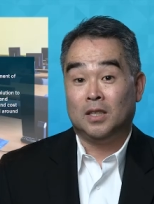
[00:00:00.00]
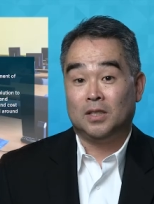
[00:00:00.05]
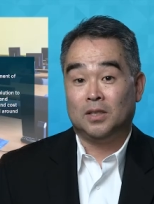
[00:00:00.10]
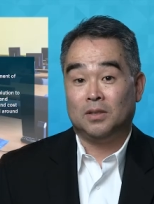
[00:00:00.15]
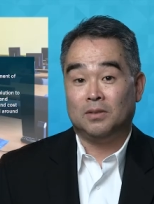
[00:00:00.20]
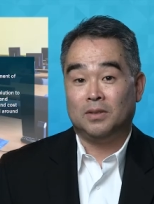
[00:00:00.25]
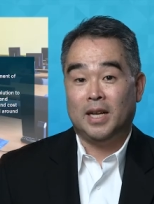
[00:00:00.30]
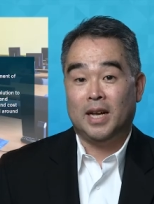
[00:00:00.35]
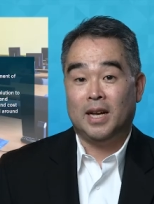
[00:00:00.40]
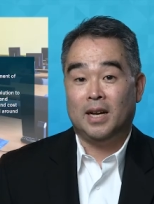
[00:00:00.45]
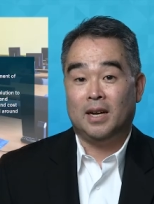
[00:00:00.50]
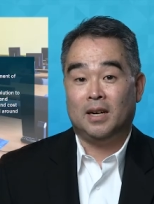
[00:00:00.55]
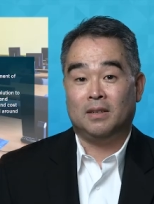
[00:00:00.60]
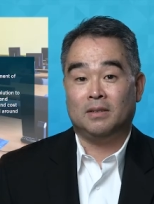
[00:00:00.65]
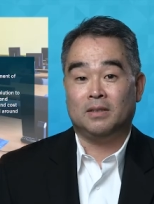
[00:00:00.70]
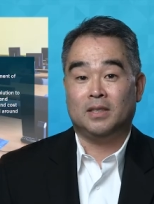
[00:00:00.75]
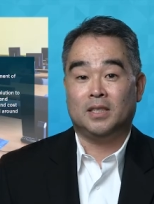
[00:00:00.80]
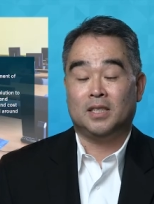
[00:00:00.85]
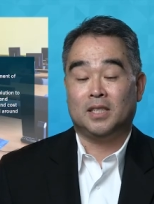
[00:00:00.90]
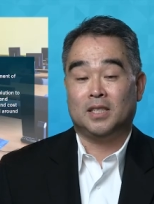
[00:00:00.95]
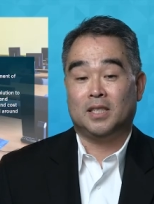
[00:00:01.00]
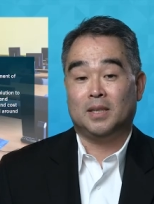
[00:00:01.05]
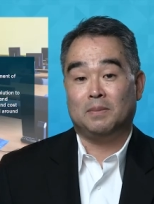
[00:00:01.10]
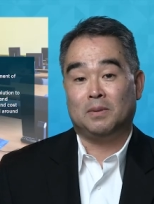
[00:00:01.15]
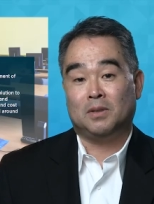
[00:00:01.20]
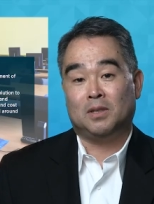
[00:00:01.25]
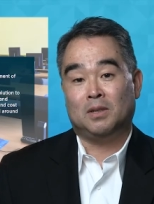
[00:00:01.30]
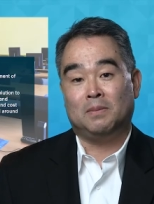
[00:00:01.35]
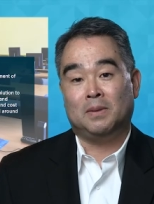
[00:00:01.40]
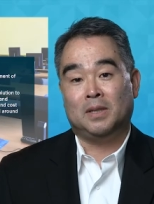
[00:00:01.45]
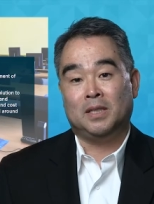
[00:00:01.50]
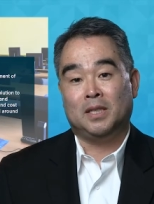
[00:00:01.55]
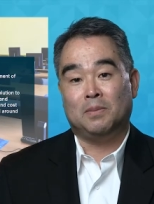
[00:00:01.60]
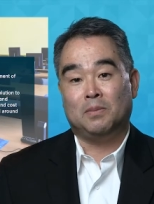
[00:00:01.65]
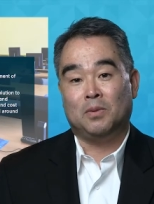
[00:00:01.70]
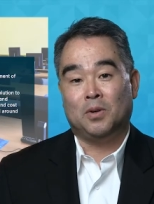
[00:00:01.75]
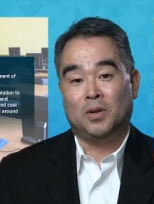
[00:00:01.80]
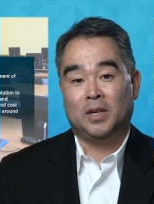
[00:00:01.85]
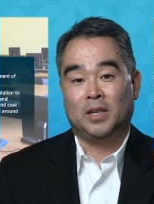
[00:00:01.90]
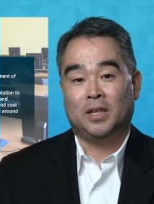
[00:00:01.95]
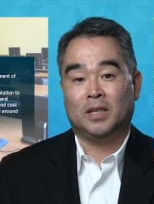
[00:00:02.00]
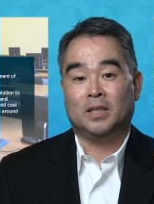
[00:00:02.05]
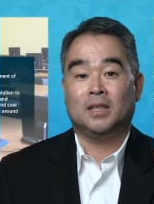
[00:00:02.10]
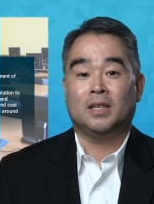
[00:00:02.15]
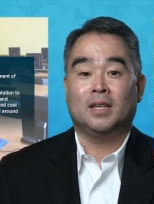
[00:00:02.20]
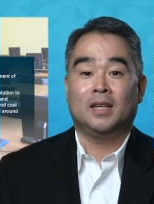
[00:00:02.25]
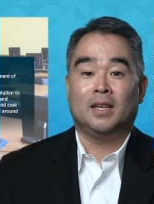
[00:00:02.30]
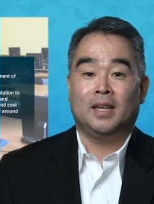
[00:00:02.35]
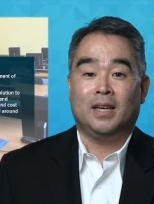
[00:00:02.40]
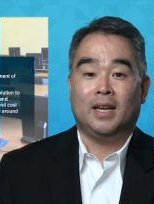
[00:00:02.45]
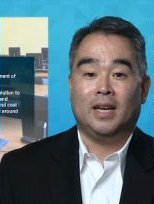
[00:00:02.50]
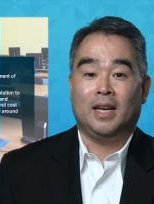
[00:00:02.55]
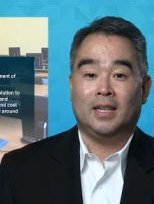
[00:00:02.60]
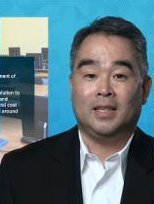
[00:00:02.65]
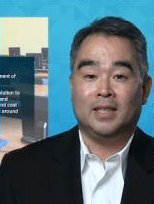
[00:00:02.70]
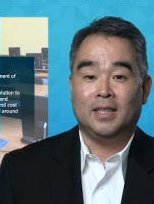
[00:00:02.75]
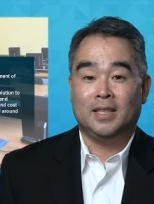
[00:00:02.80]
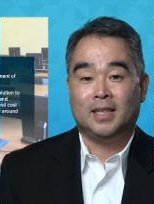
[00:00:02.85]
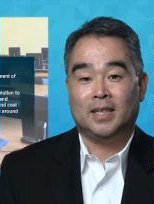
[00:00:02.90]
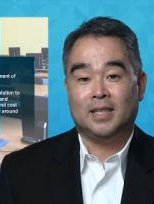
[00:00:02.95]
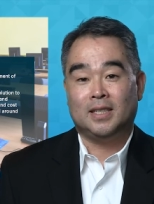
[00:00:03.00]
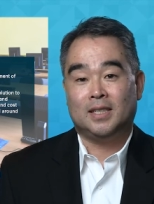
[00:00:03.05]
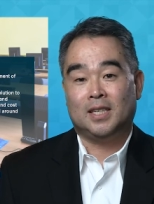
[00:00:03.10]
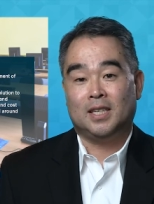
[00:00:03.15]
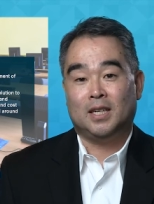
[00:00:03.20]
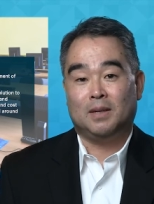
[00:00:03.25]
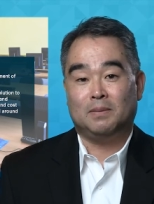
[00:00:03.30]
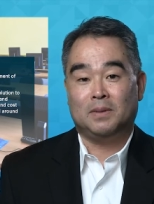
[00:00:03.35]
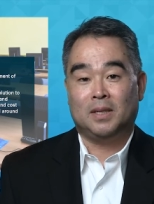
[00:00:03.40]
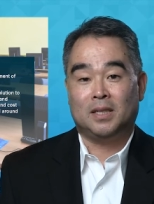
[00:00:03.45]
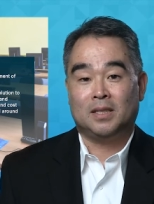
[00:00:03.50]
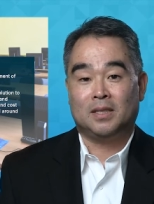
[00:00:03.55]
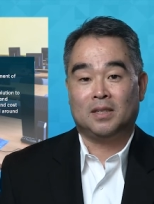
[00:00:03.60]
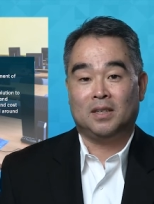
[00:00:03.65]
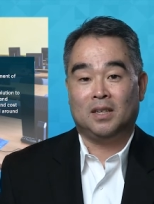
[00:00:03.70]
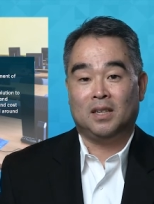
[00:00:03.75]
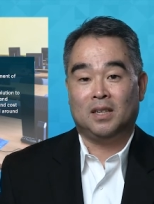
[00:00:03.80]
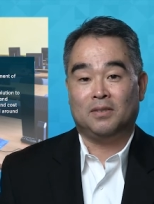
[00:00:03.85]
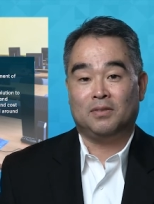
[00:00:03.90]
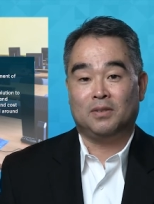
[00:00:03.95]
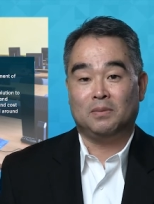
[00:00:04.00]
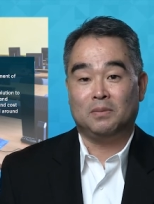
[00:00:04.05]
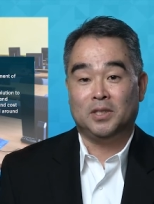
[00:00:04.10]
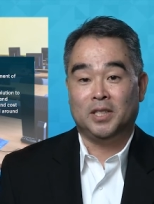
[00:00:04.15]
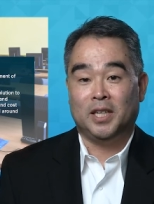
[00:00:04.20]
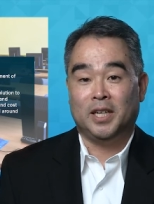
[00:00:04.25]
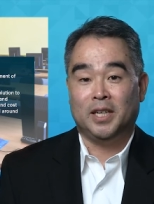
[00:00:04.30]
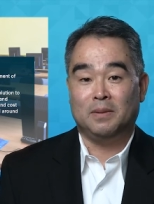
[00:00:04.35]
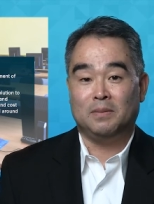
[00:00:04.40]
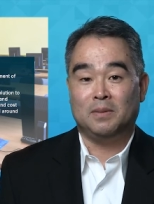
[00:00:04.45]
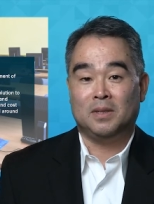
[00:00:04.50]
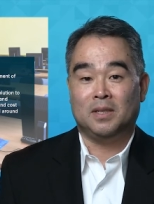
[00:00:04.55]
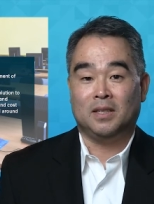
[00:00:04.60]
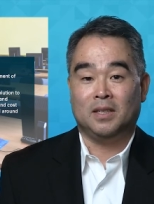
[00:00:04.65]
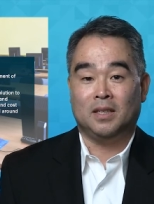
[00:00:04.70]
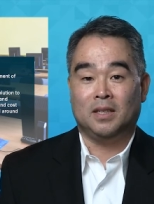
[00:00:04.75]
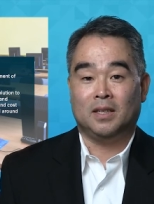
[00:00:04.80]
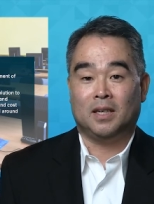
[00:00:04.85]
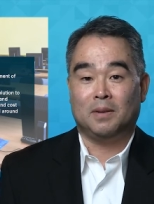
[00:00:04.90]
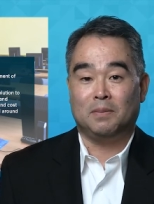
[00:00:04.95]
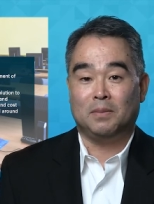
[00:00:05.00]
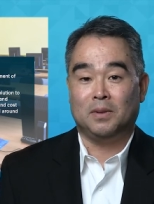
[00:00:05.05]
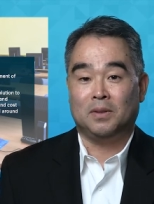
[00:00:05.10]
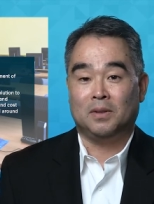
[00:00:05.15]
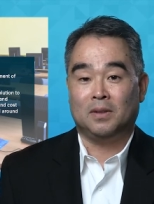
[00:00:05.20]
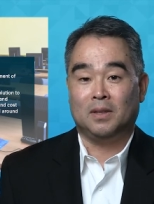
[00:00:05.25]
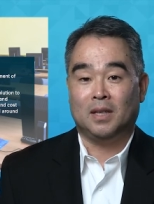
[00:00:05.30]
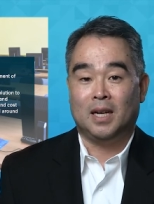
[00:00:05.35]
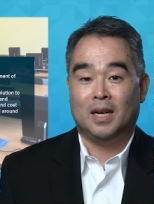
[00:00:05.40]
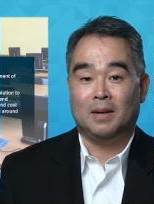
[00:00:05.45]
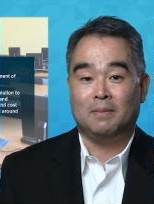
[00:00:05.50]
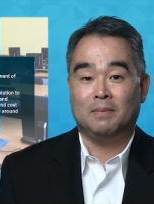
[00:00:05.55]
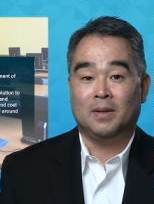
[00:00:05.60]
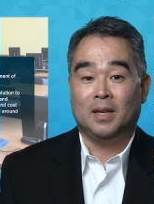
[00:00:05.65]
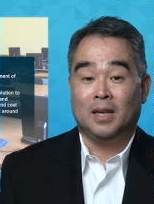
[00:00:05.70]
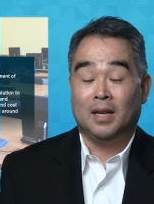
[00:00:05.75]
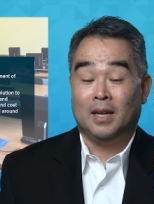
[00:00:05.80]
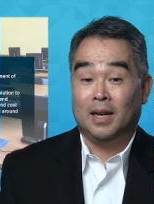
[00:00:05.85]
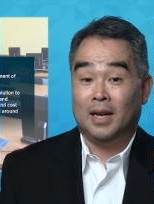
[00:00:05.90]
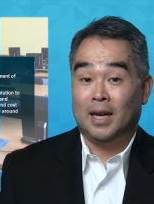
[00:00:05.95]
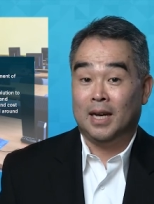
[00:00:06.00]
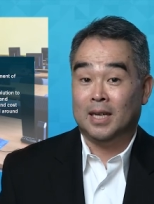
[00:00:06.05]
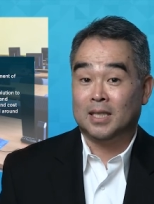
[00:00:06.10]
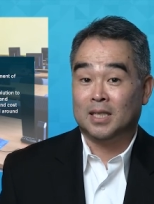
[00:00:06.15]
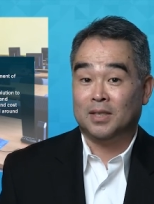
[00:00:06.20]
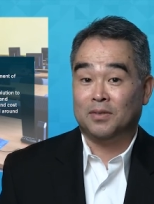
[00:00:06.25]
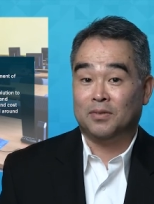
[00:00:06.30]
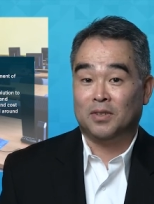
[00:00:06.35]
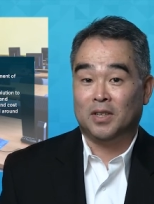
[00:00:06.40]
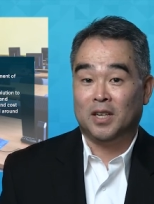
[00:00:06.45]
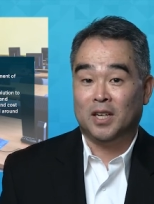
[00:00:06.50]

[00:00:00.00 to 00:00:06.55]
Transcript: So now it's a typical Monday morning and Nick gets a help desk call from James in the computer lab asking for